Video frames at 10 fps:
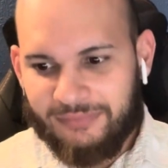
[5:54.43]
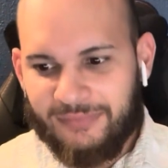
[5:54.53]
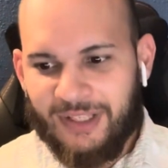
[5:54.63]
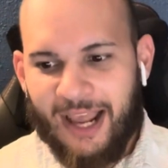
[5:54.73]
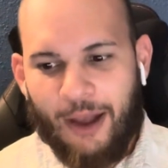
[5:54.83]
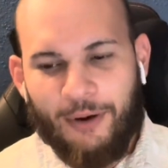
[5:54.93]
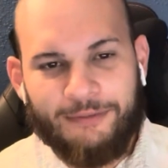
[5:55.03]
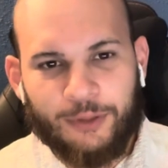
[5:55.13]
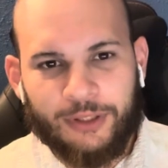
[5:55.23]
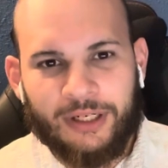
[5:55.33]

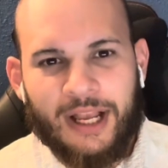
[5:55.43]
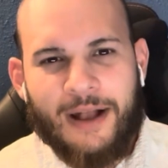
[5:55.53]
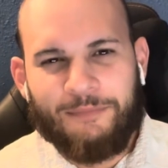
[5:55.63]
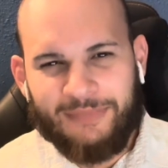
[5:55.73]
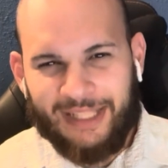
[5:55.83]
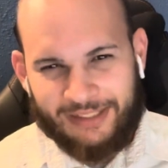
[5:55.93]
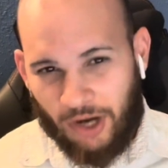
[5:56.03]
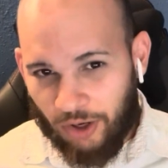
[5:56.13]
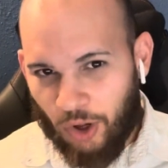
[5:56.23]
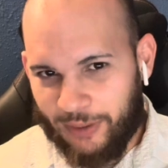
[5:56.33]
However, that's
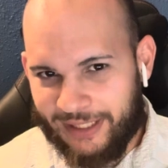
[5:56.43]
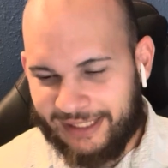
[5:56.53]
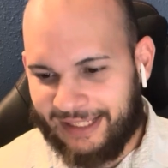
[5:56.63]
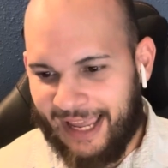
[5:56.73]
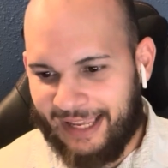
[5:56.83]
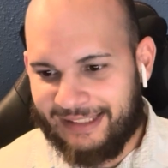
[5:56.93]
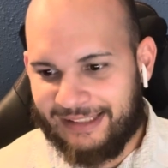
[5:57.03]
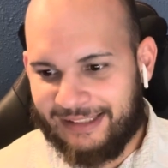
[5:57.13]
not always the case.